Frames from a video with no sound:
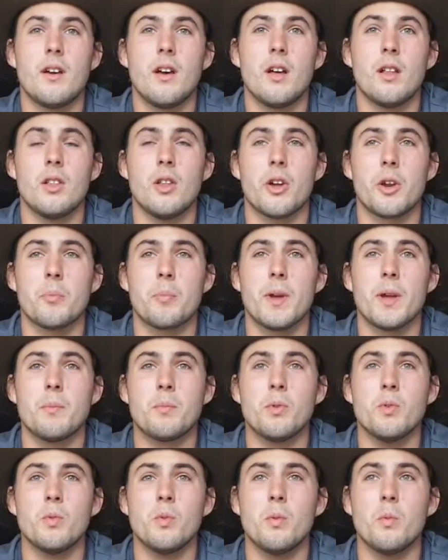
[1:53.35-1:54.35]
A lot of
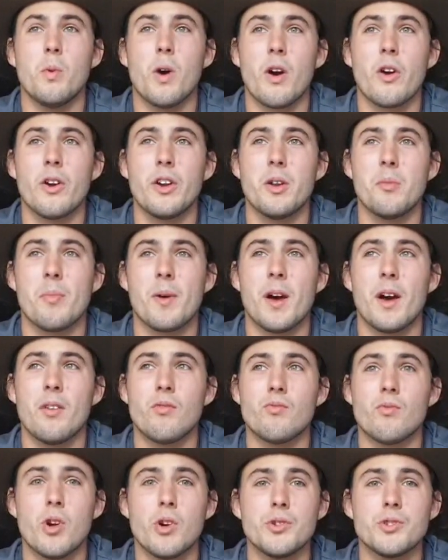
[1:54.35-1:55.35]
people were worried about
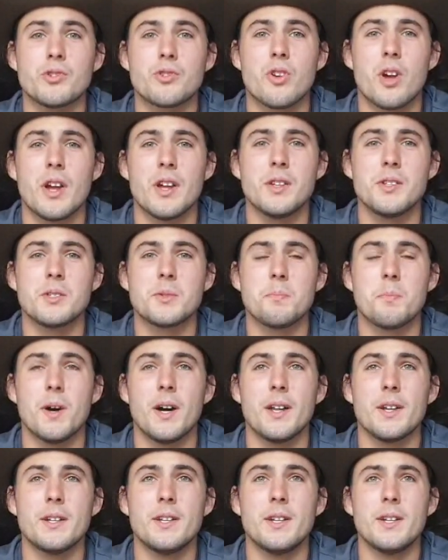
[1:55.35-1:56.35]
road trains,
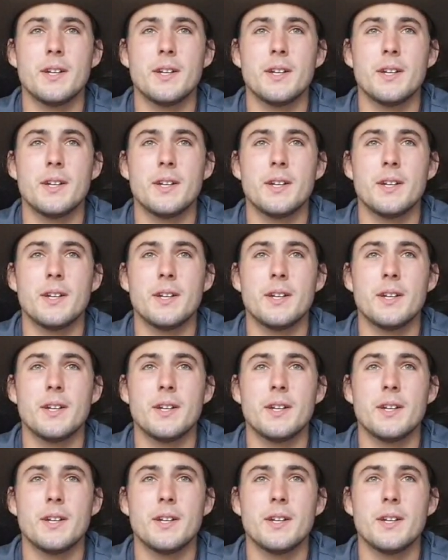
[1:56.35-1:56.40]
but